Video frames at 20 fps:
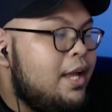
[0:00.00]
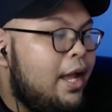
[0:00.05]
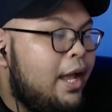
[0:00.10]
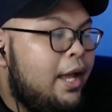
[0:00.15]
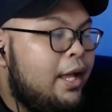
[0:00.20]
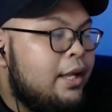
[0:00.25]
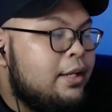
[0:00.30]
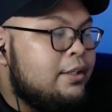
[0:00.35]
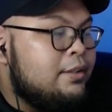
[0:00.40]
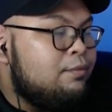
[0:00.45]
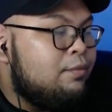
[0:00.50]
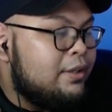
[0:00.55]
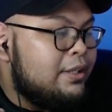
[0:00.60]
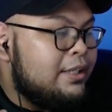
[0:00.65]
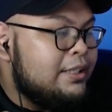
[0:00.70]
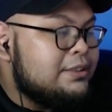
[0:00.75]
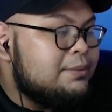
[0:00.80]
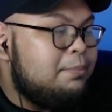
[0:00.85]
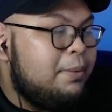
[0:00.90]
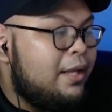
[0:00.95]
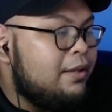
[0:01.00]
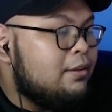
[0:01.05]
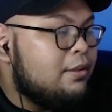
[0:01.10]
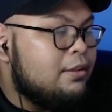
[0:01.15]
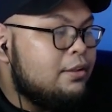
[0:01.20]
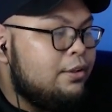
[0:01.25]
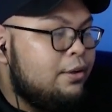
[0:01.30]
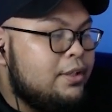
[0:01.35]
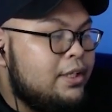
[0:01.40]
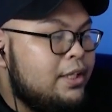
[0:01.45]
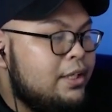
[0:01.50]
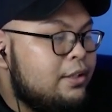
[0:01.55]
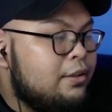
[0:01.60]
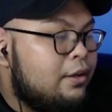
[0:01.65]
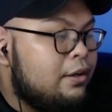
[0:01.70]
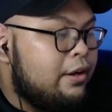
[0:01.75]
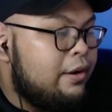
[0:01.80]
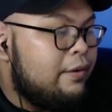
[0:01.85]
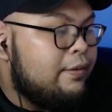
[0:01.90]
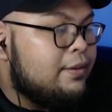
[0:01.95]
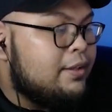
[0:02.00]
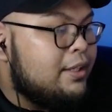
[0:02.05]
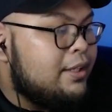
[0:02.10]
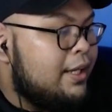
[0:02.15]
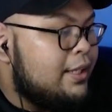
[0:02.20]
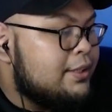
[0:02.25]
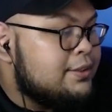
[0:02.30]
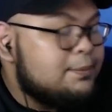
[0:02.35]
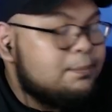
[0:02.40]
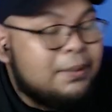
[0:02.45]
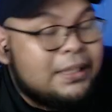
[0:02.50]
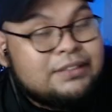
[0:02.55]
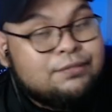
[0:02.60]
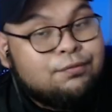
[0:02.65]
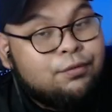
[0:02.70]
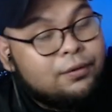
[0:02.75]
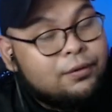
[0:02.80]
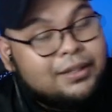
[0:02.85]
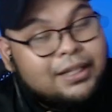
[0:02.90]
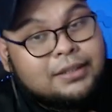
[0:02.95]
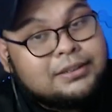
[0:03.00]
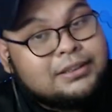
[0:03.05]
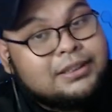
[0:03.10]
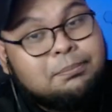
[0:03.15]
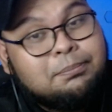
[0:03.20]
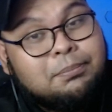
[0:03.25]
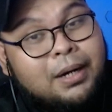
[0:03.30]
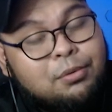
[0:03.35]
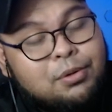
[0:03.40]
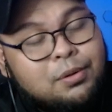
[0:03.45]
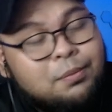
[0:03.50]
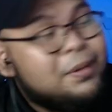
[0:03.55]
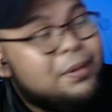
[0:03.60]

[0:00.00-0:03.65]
and for this battle, your leader or character gains plus 4,000 power.